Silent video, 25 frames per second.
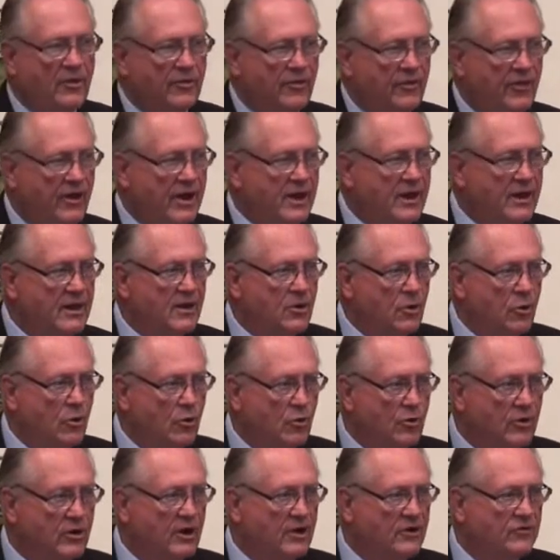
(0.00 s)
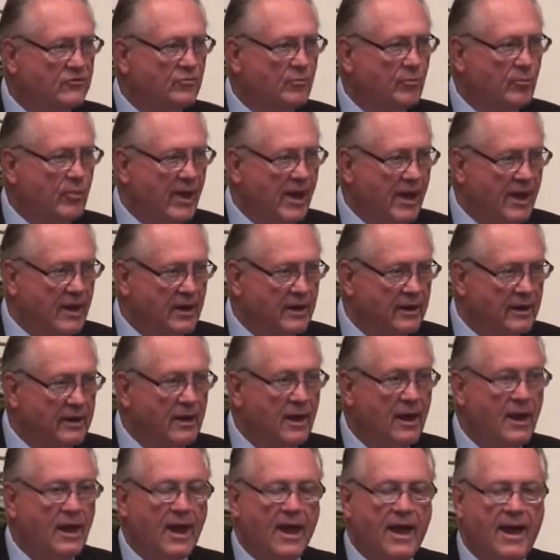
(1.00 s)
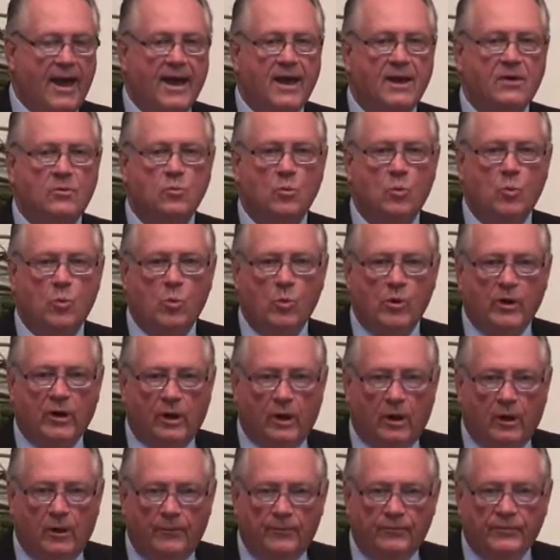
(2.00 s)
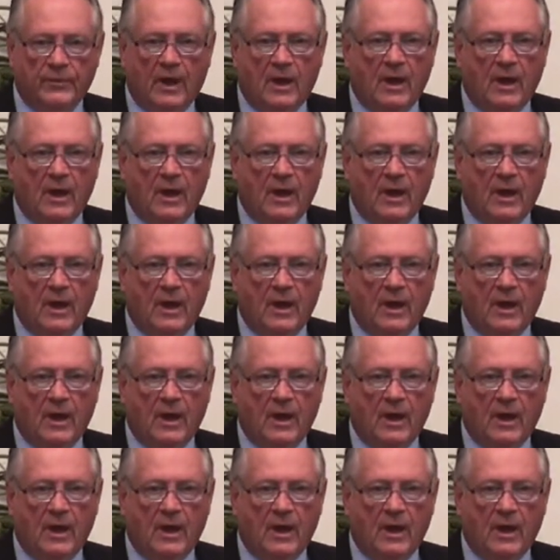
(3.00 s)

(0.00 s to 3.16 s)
They can hurt us badly at will.